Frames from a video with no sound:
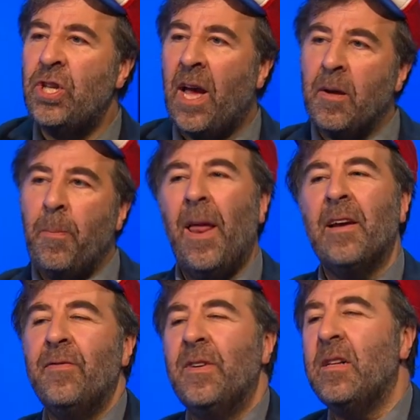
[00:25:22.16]
Jack
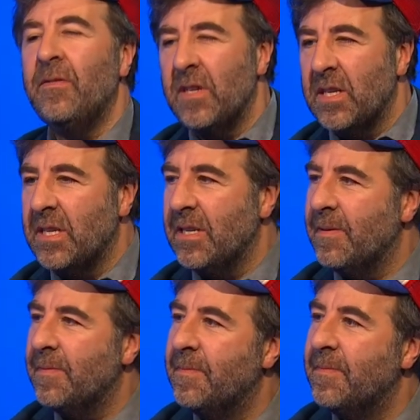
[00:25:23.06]
Black Velvet.
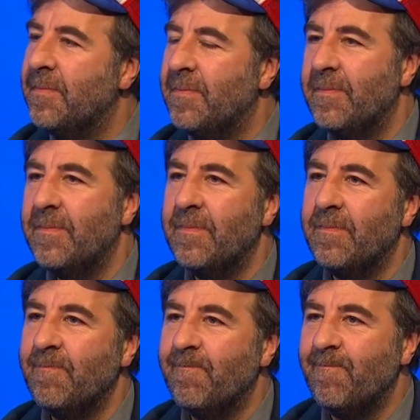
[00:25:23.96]
Jack Black
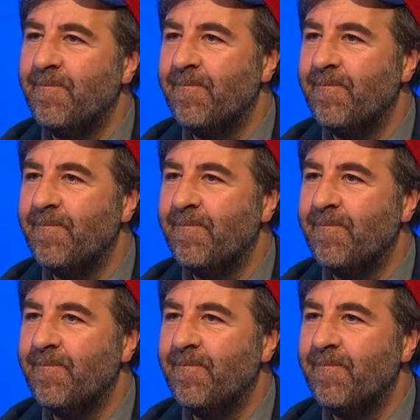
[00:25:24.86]
Velvet.